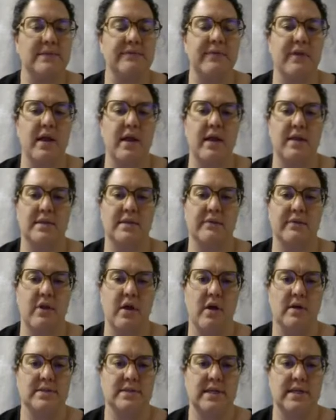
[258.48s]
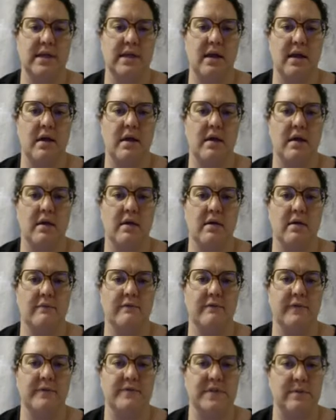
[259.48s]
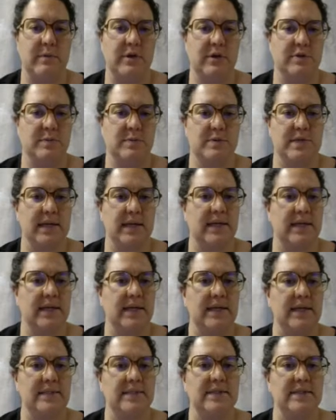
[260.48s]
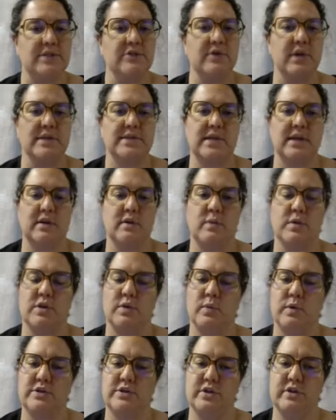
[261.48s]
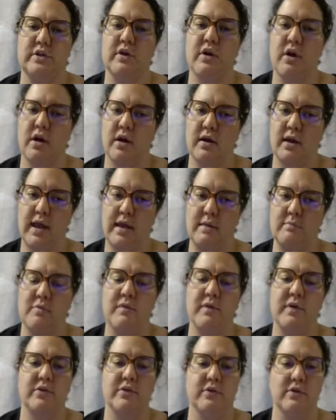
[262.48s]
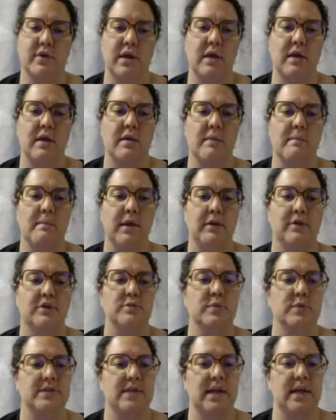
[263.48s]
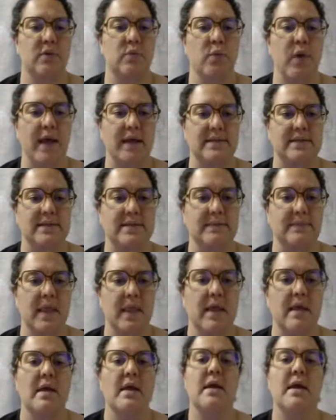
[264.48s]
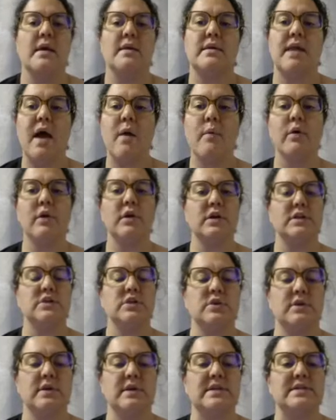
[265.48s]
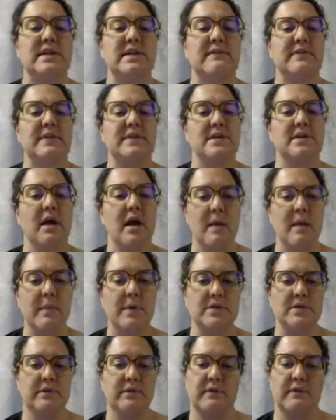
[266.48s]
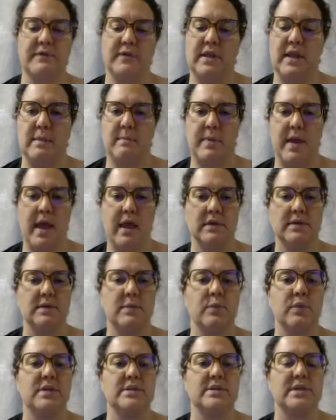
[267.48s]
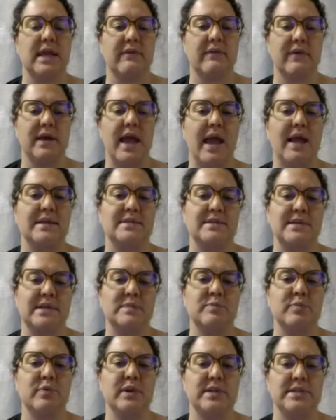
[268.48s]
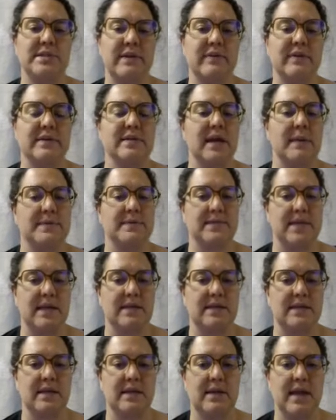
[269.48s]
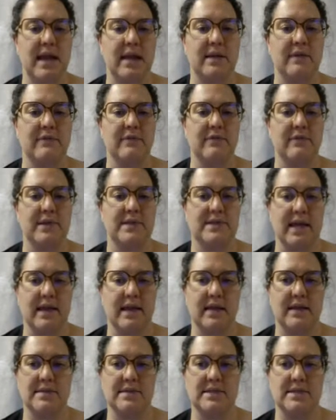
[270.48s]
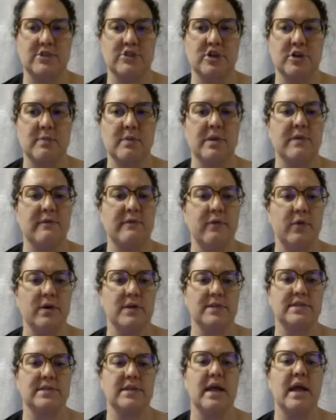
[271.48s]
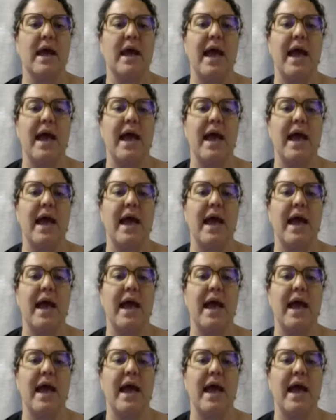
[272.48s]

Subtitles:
it's flying at the velocity of 15 meters per second east, strikes head-on with the windshield of the car again, moving 30 meters per second west. Now we're going to do this if the time interval for the impact was given at 6.7 times 10 to the negative 3 seconds. Determine the force